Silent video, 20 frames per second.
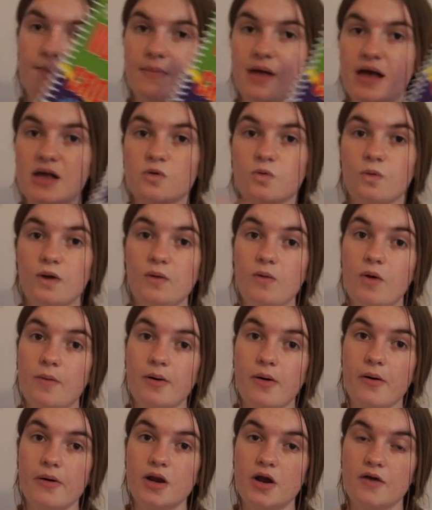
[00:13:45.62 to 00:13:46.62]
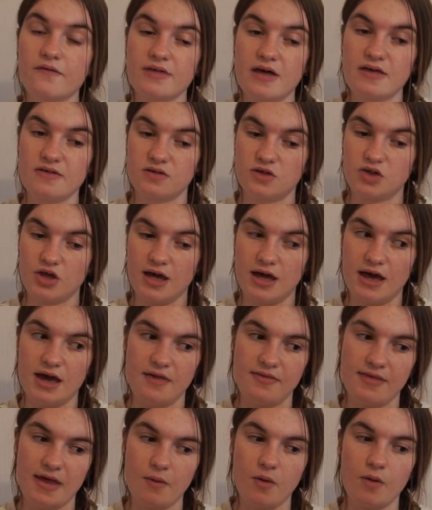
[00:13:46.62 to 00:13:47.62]
As we will be going over there this year,
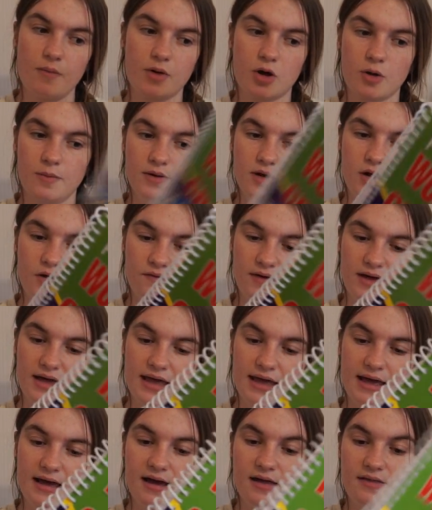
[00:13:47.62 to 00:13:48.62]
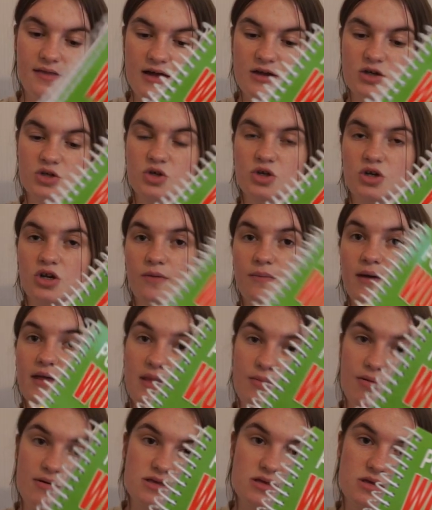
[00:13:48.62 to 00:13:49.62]
and they will be coming over here, they're just going to pick the
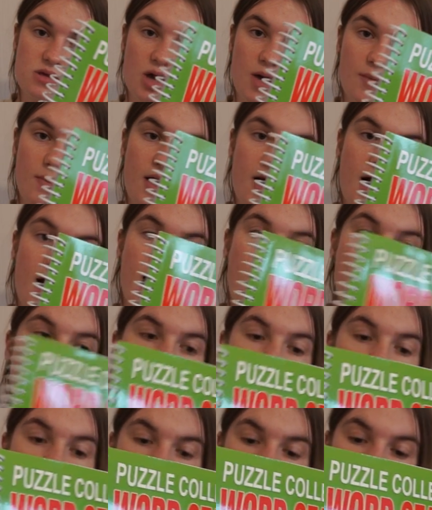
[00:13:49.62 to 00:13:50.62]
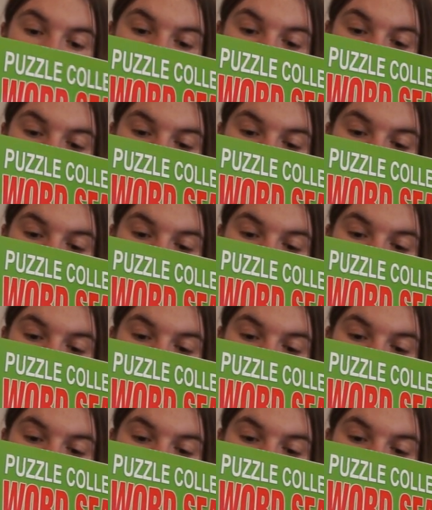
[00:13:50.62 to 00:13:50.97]
presents up, and